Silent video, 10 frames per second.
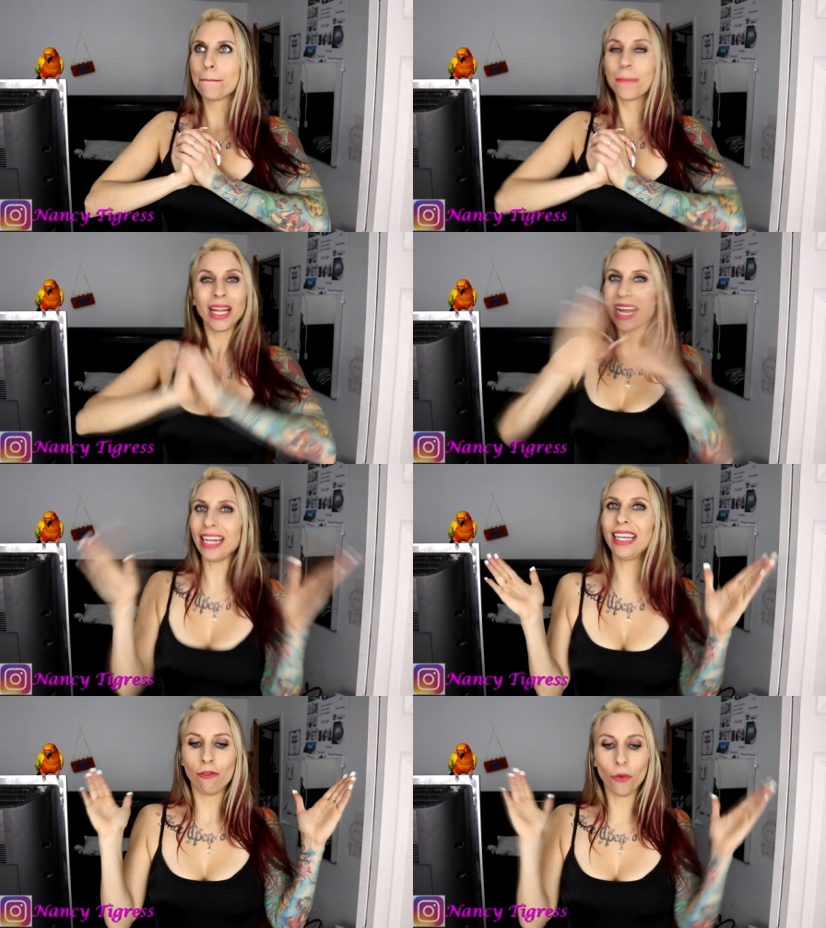
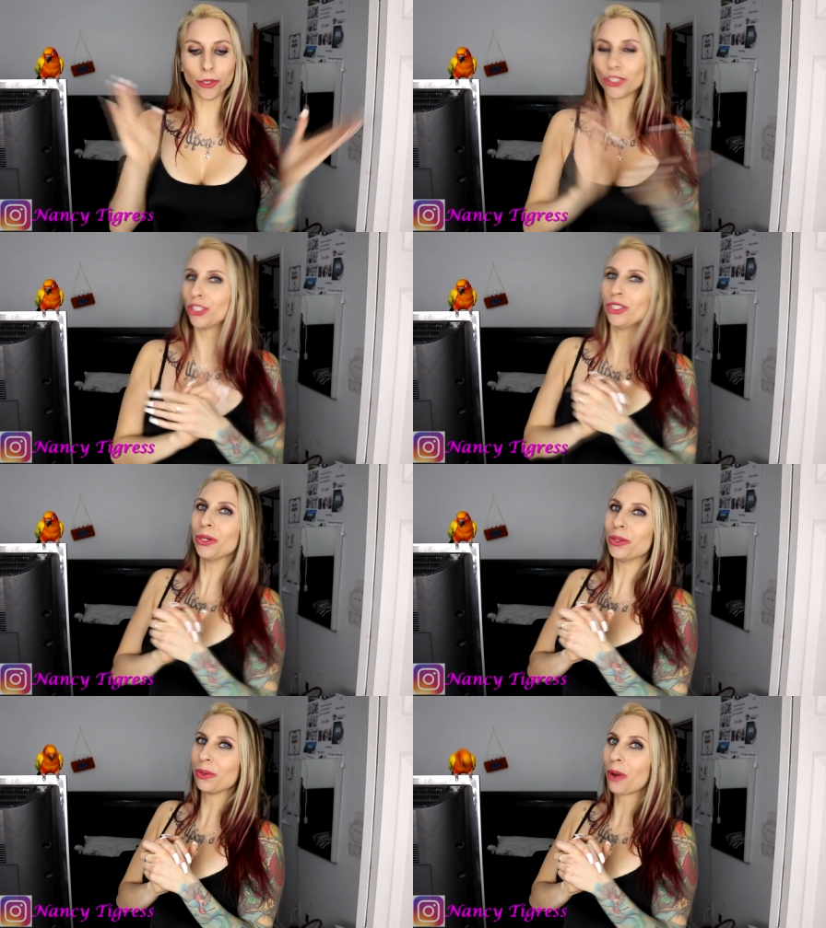playlist for
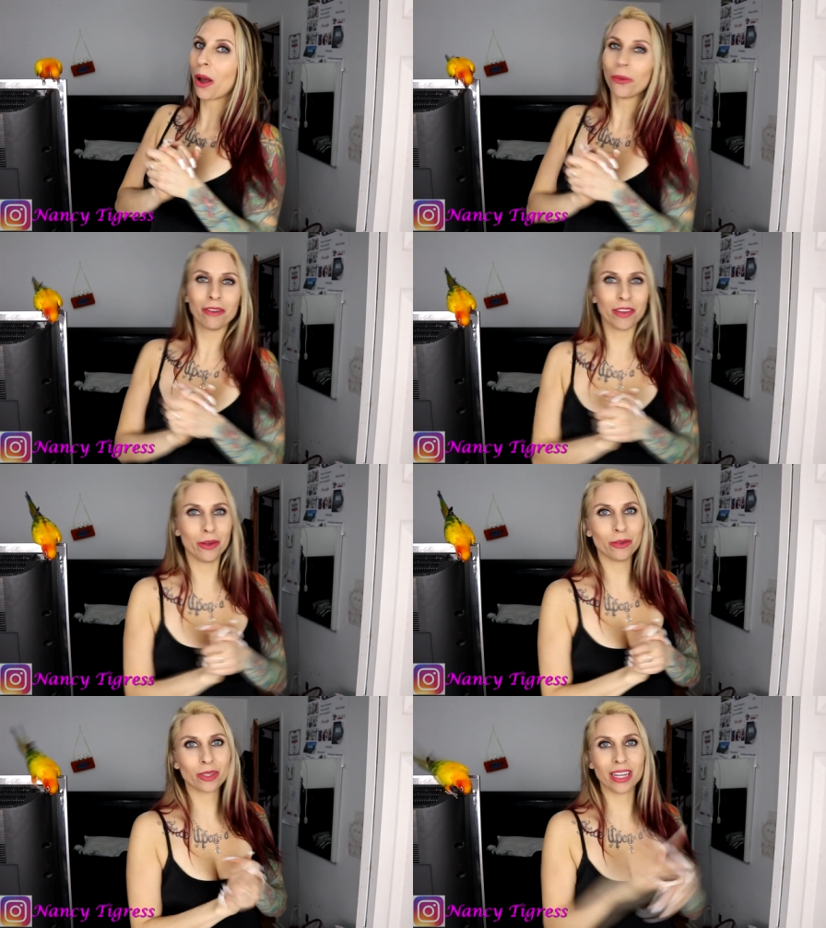shoe
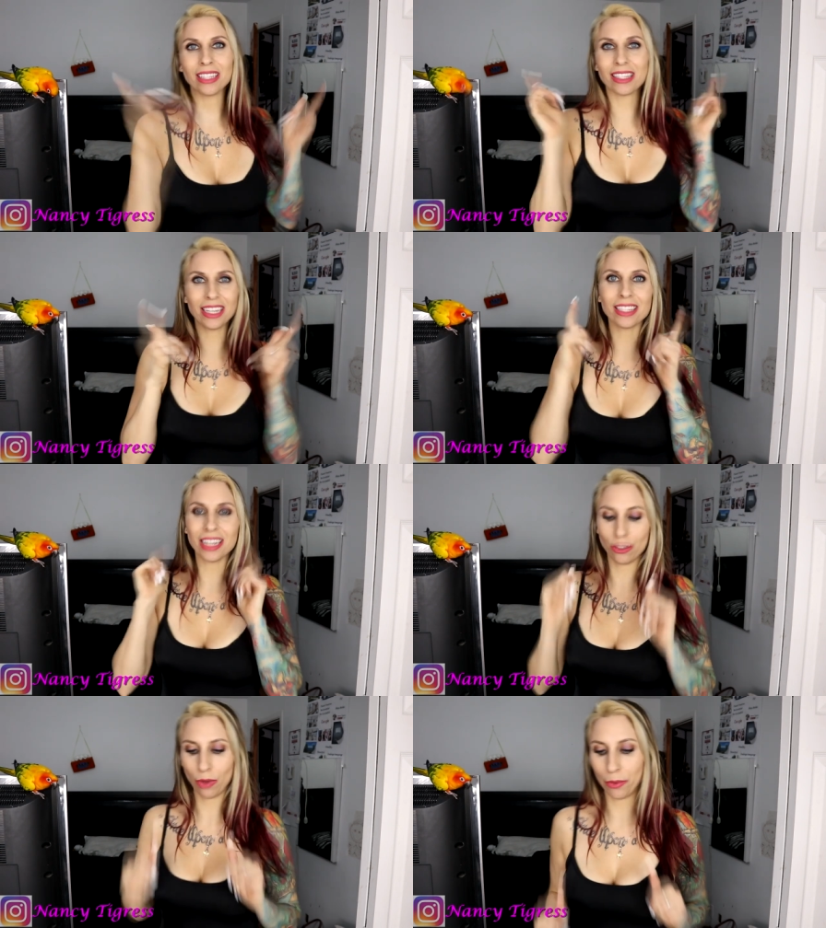reviews because this
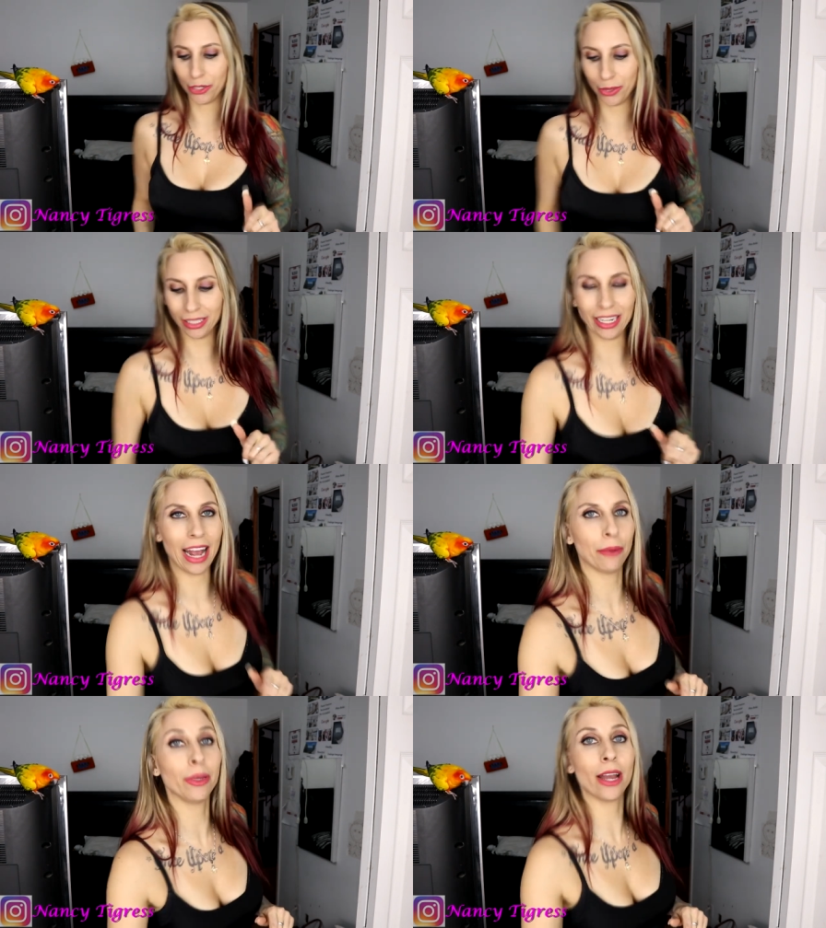is what we're doing
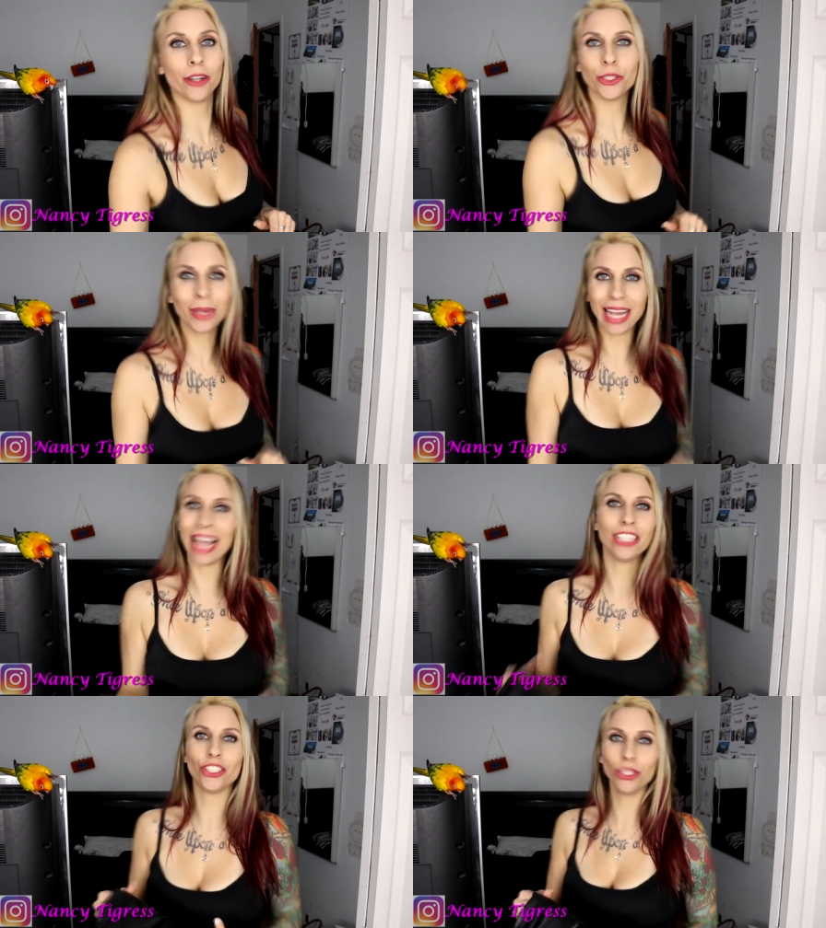today we are doing
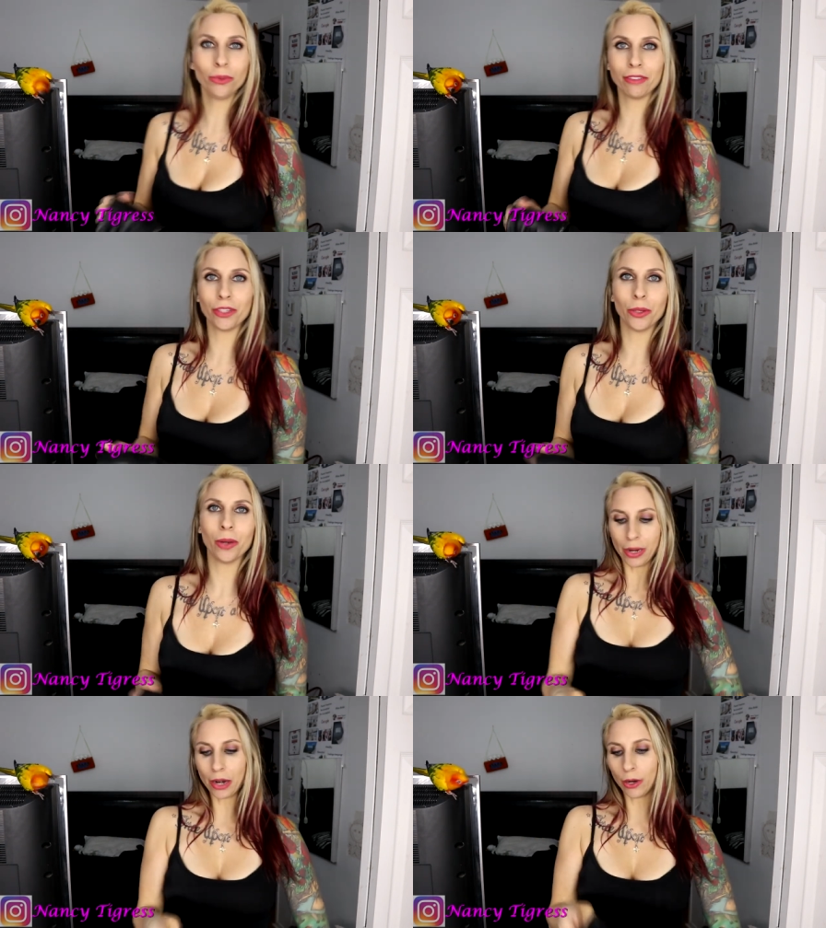a shoe review
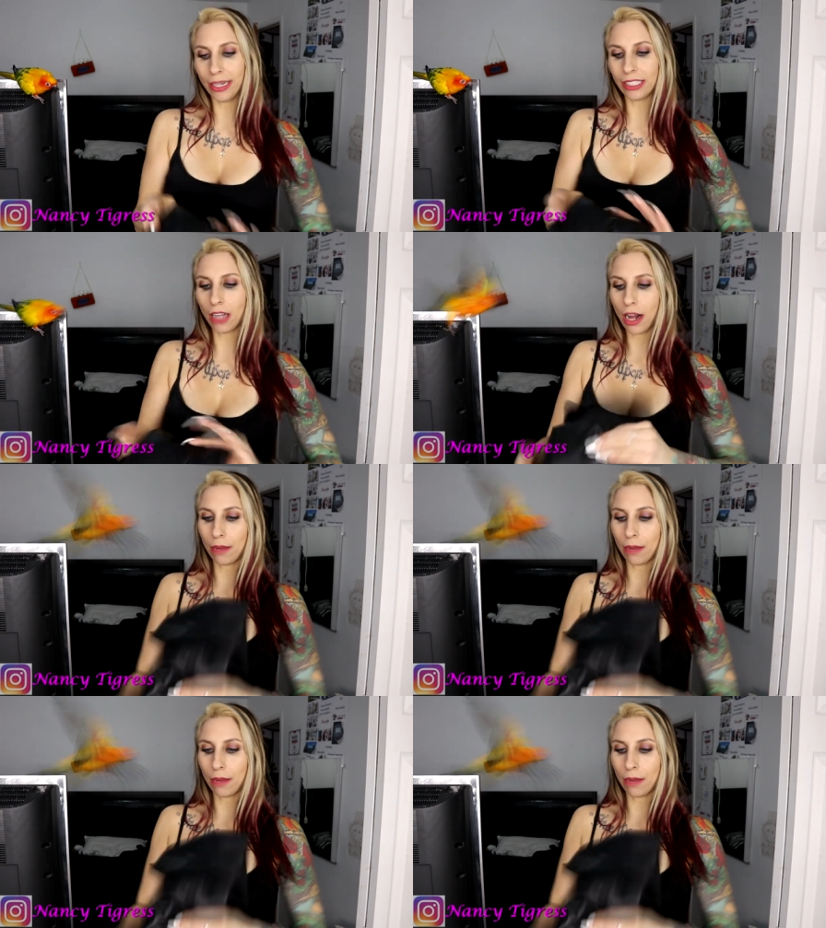we are going to talk